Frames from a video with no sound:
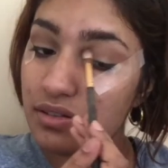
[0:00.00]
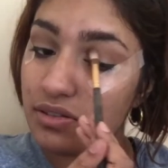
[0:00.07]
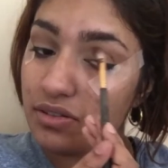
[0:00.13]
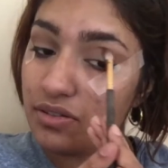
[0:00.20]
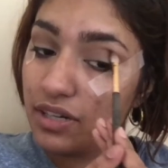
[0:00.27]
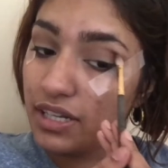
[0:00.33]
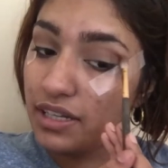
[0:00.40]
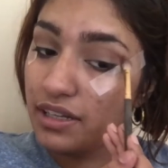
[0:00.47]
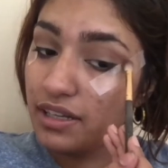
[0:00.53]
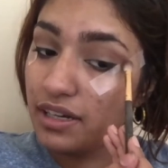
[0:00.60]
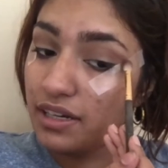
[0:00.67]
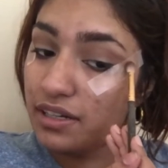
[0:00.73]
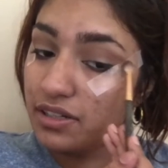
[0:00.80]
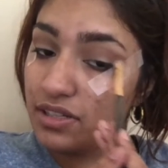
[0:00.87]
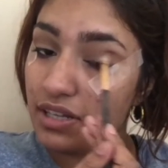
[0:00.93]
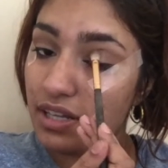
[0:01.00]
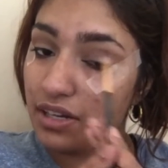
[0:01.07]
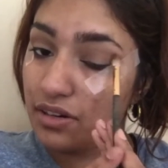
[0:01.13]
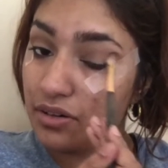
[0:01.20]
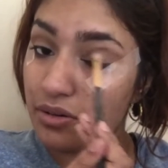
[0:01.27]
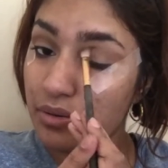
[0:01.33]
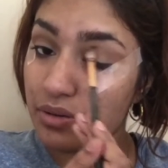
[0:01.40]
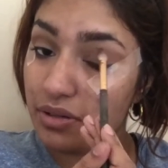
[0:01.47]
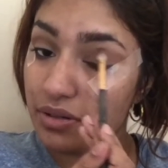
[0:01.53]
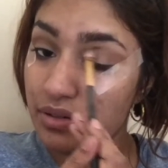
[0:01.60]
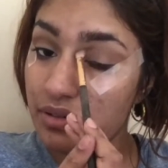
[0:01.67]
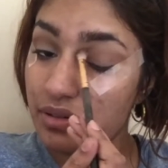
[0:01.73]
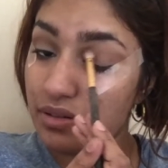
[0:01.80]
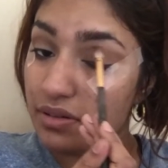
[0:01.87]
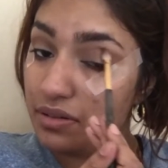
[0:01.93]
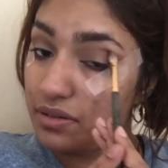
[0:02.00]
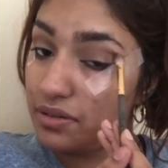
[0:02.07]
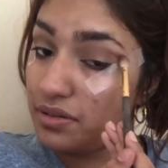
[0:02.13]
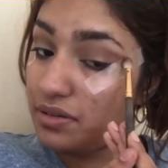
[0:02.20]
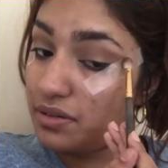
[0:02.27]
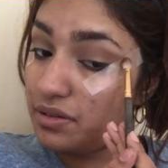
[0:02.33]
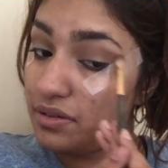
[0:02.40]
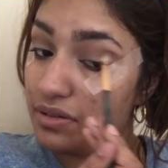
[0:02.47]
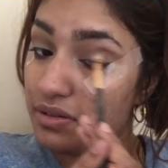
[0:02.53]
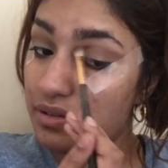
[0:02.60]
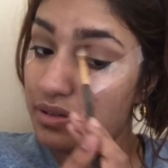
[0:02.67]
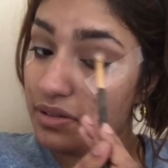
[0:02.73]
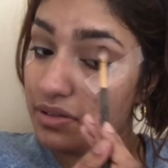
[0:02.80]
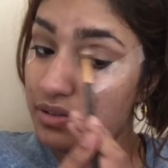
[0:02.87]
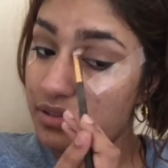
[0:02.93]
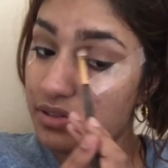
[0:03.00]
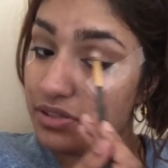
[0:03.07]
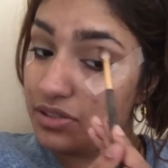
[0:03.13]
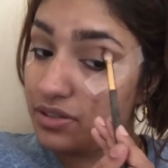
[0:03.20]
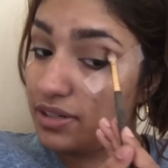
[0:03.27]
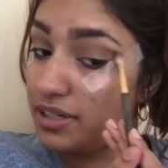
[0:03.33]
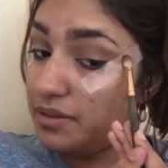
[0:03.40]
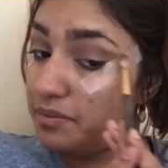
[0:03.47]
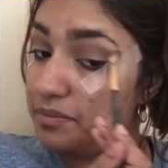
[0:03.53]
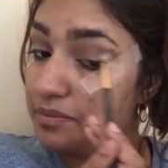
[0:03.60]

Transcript: Straight line into the inner corner. Straight.